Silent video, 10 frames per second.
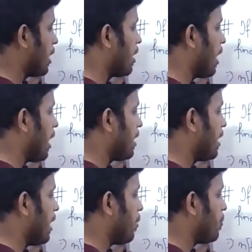can
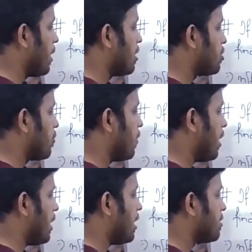write f dash of
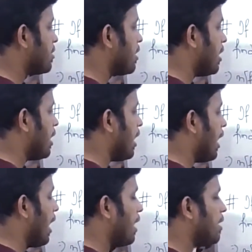nx,
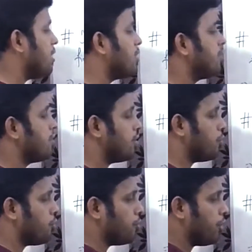and
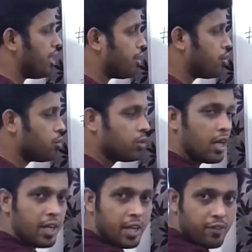we need to do
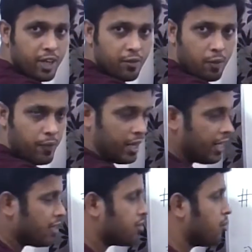the derivative of
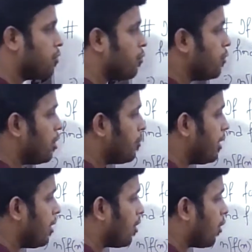nx will
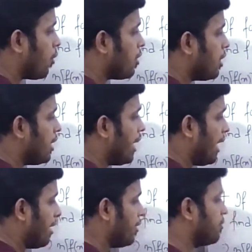be only
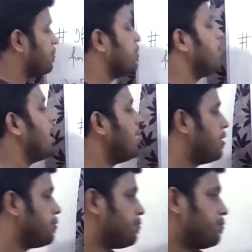n, right?